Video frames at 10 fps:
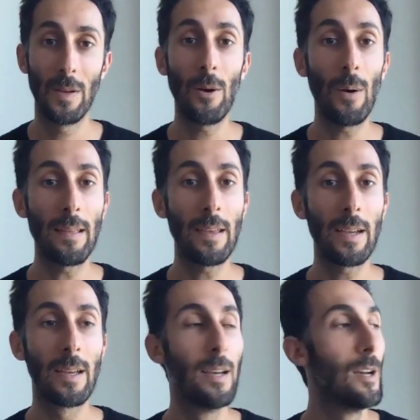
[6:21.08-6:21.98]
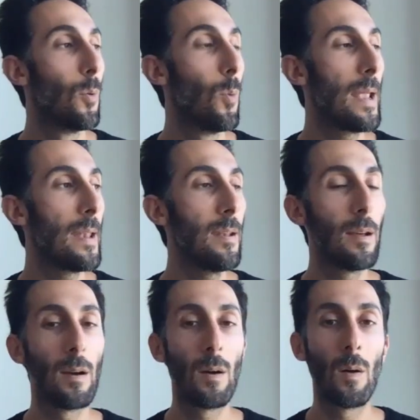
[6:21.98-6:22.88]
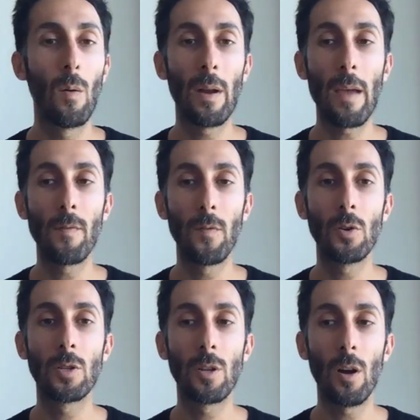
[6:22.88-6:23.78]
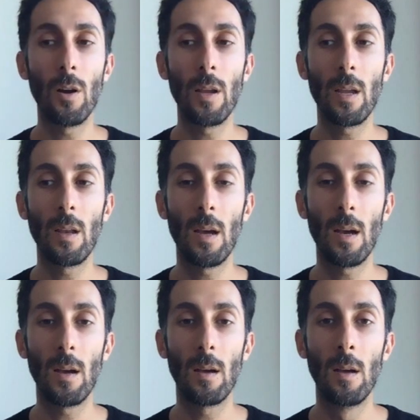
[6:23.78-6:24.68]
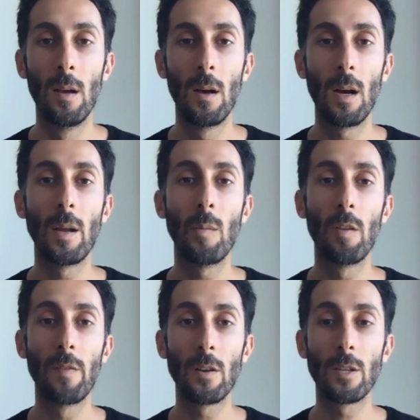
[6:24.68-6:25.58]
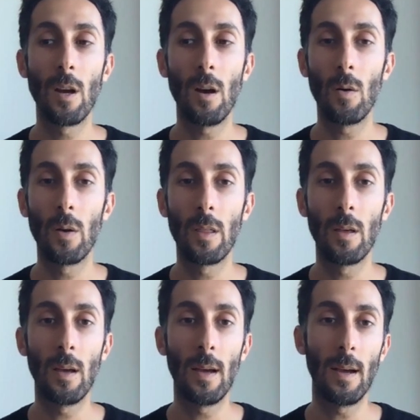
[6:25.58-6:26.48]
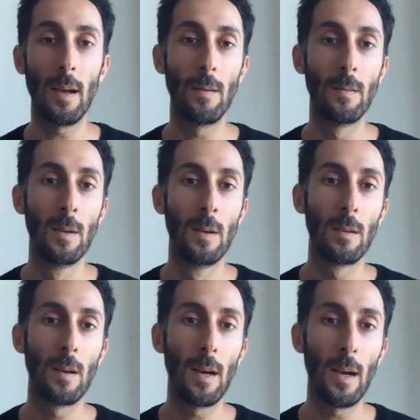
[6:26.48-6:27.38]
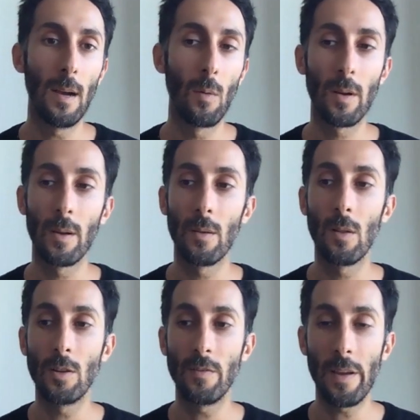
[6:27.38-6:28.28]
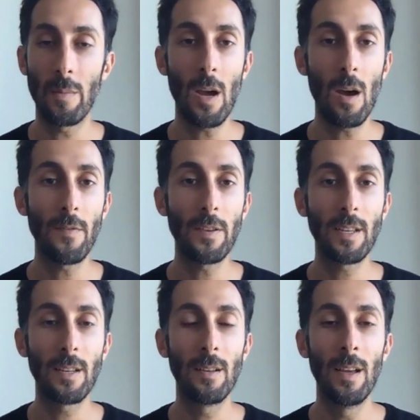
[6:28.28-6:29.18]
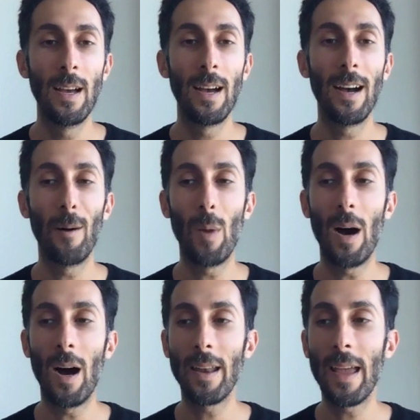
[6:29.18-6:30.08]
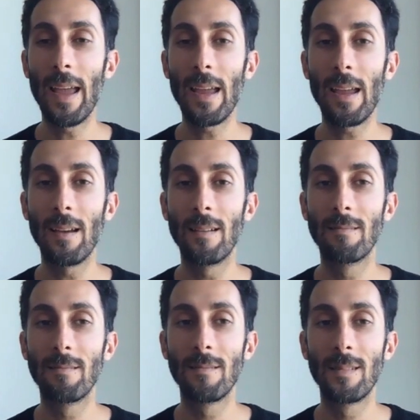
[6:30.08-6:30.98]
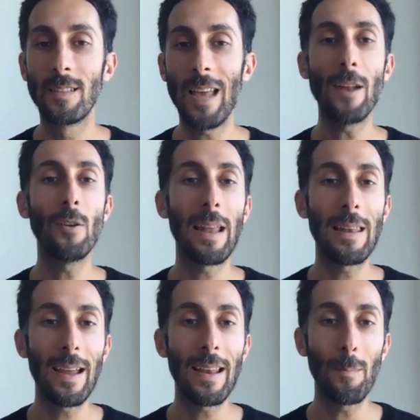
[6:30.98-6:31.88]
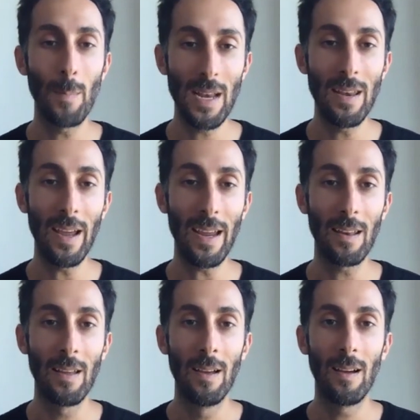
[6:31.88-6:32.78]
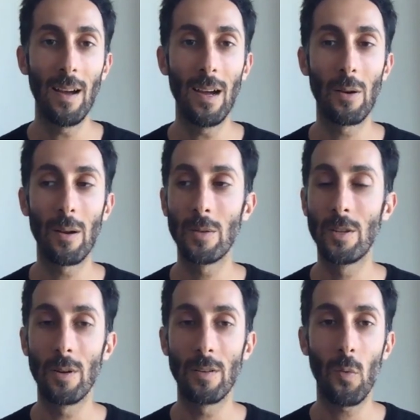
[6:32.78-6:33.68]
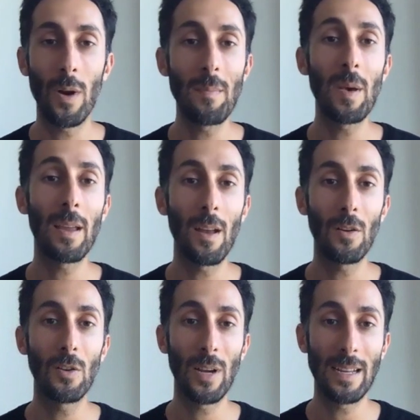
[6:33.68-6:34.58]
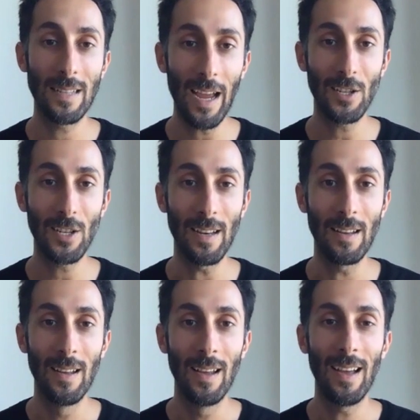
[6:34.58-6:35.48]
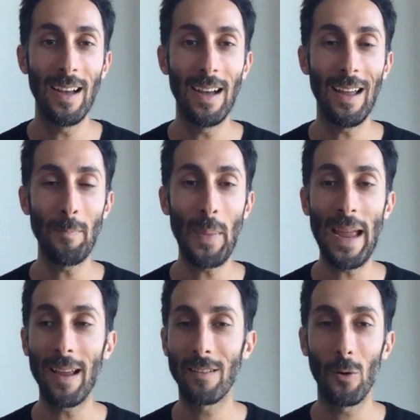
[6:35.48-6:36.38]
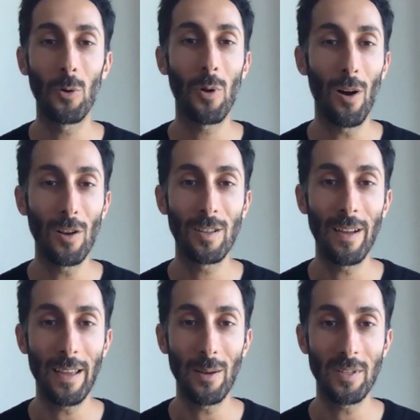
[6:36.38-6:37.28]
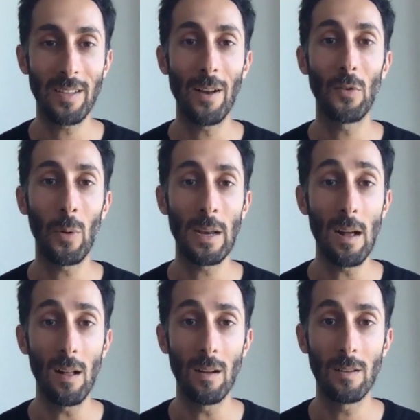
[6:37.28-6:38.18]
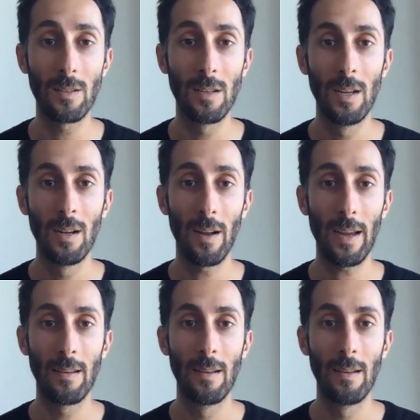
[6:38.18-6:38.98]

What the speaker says: I think when I first started a number of years ago with working with a large family office, and on a Saturday night at midnight, we were able to do a $20 million transaction and pay a total cost of, I think it was $10 or $20, right?